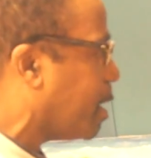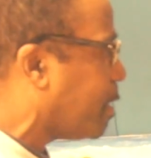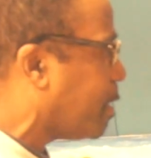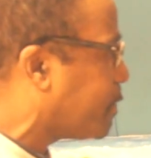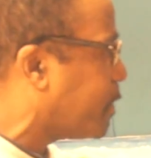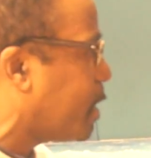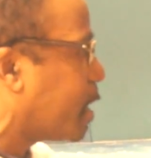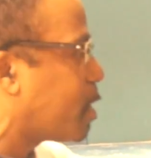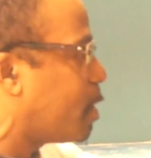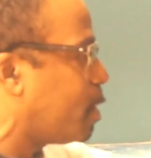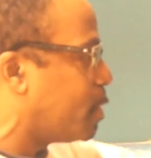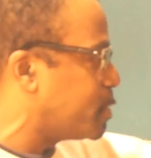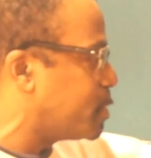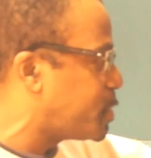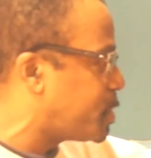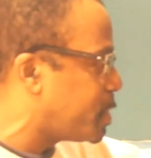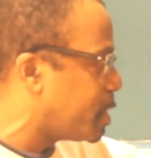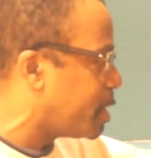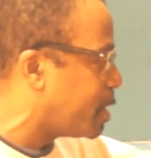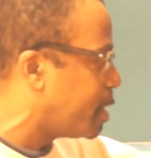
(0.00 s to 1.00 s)
of the
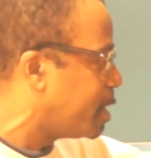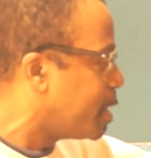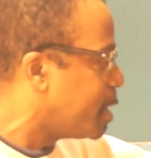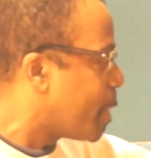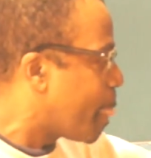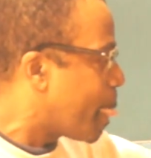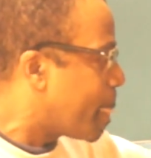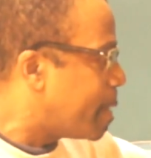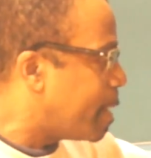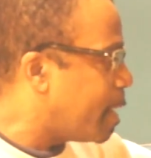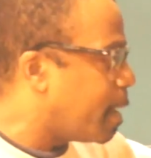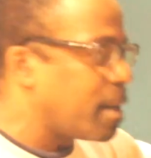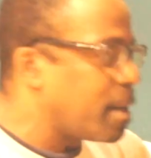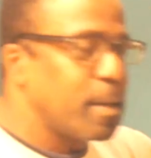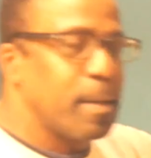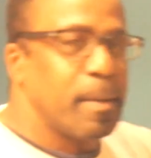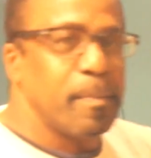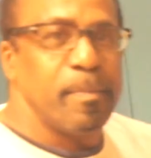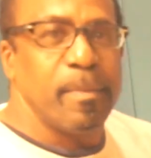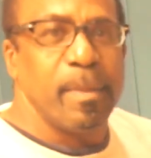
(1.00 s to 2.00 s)
culture.
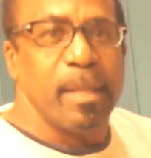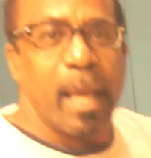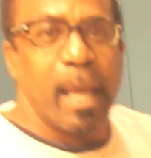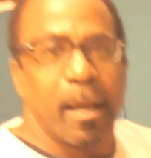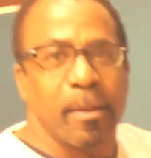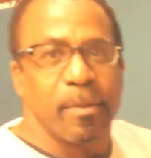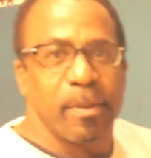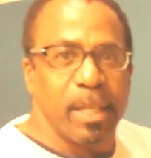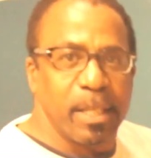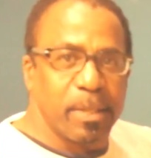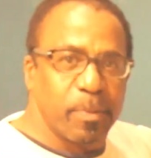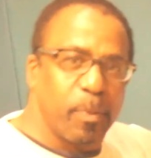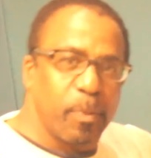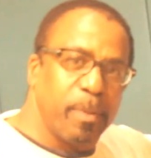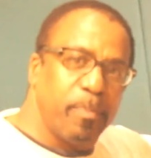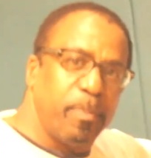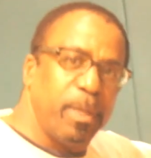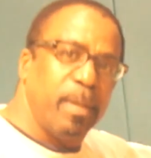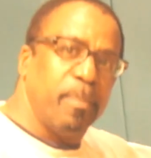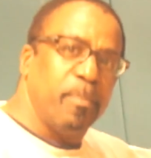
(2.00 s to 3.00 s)
Now this
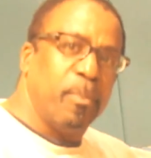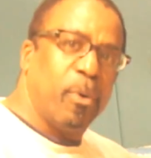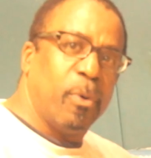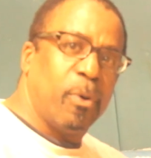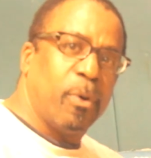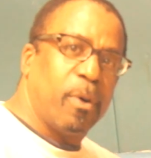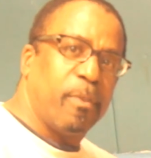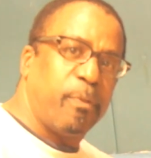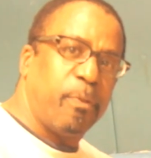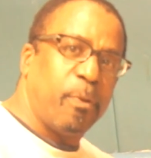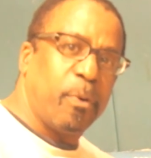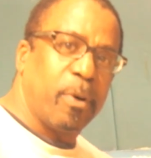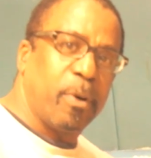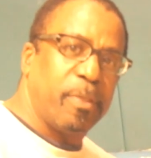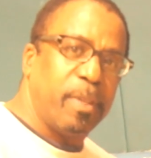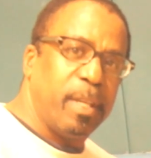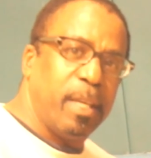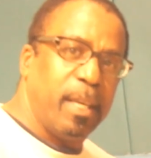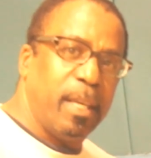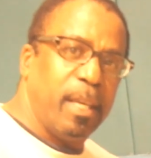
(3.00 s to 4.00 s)
would be more for
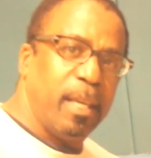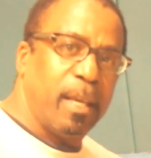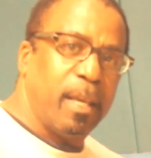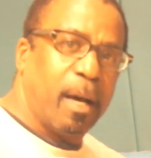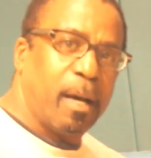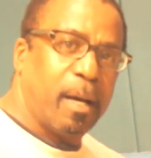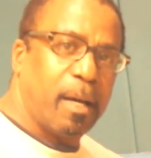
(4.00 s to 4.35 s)
the